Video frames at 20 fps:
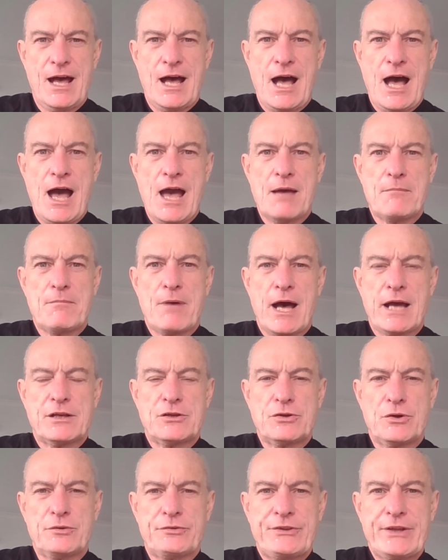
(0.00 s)
I
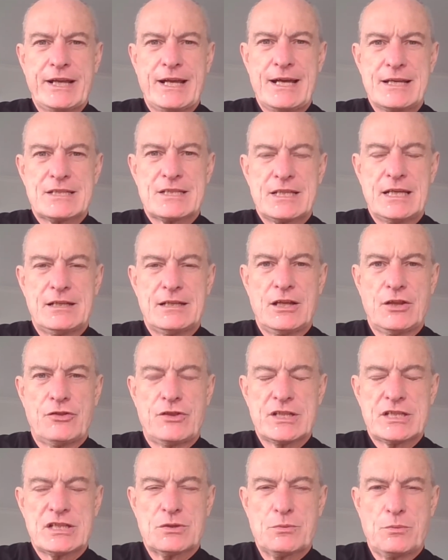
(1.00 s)
don't think I said,
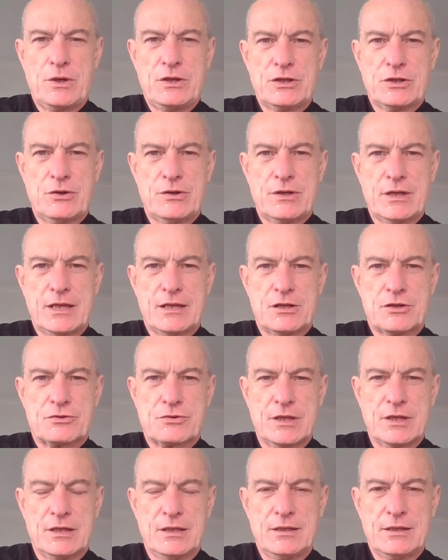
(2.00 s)
this is where you go to get a
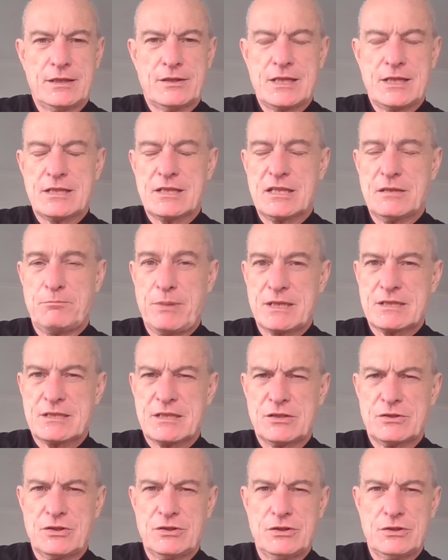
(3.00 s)
drill, and these are the bits
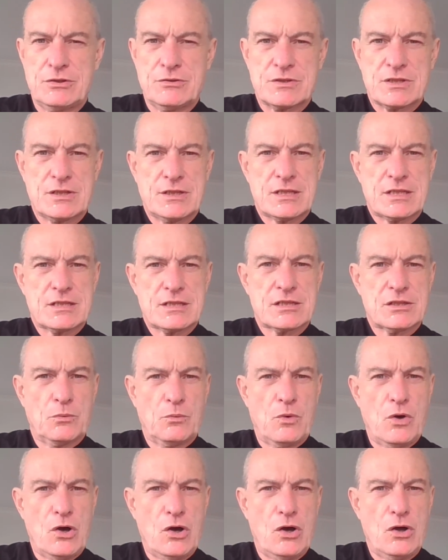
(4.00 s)
that you use, and this is the
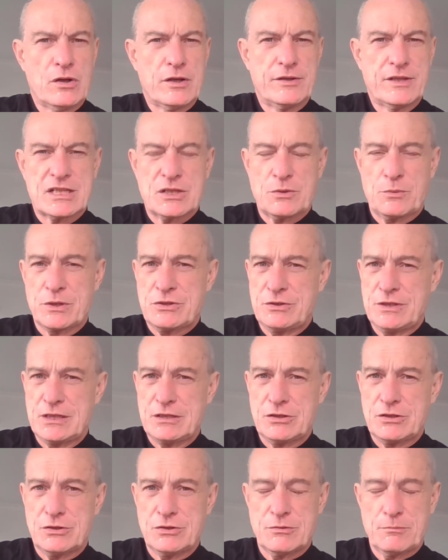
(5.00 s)
wall, and this is what you
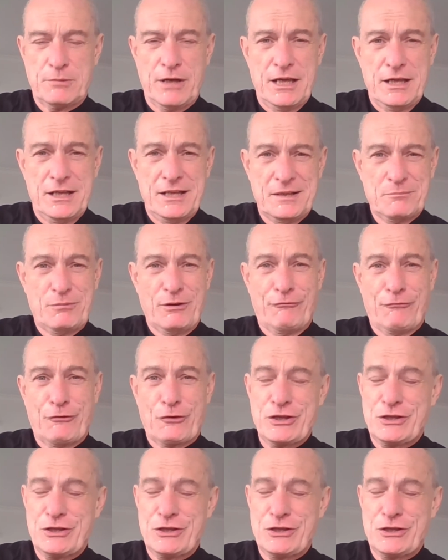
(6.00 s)
need to do before